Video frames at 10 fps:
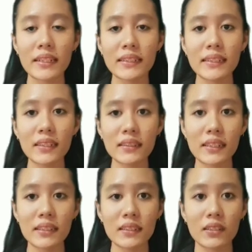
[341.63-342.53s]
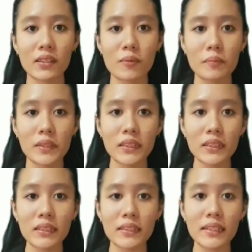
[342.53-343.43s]
Tensile tests and
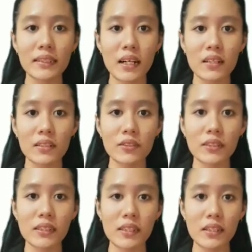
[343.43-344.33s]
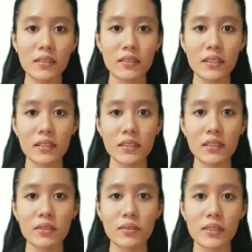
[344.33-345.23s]
compression tests are usually
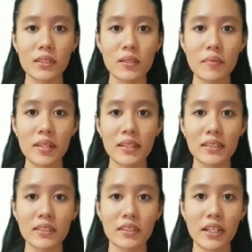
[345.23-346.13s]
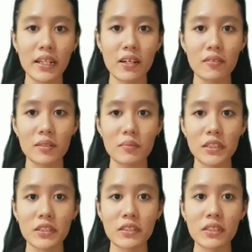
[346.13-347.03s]
conducted to determine the strength of
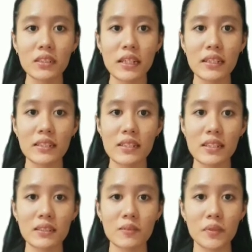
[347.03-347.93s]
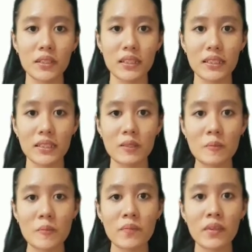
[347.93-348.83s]
the material and the Young's
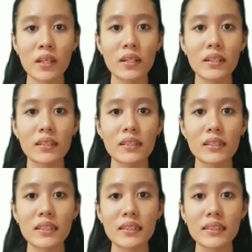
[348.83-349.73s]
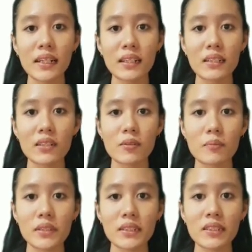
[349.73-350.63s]
modulus. The tensile
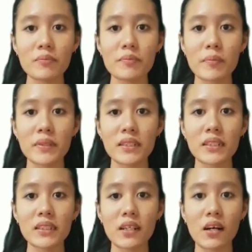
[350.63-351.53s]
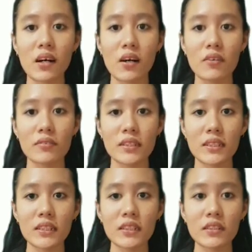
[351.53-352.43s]
and compressive properties of
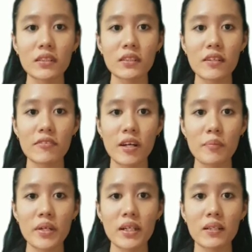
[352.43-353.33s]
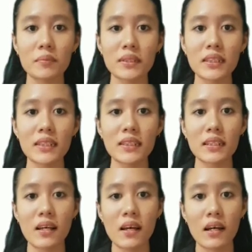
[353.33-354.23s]
the natural FRP composites